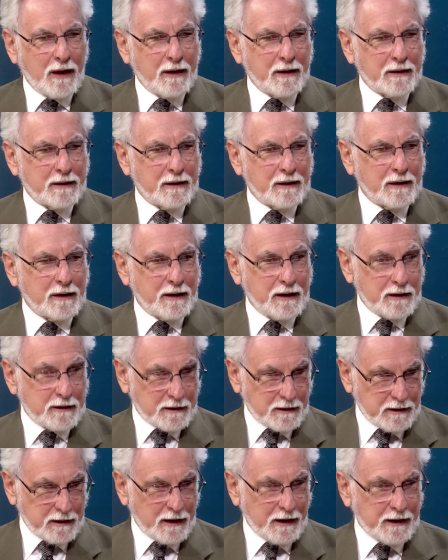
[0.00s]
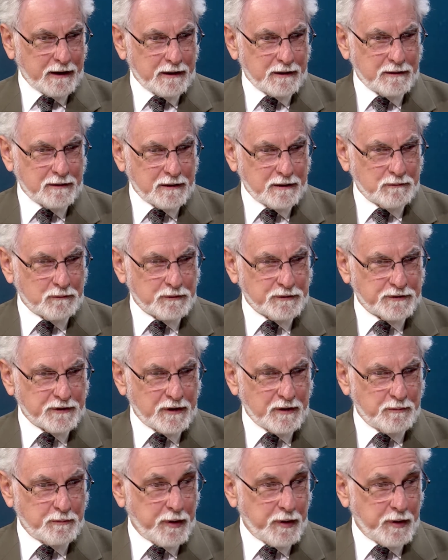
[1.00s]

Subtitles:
I had a client that was a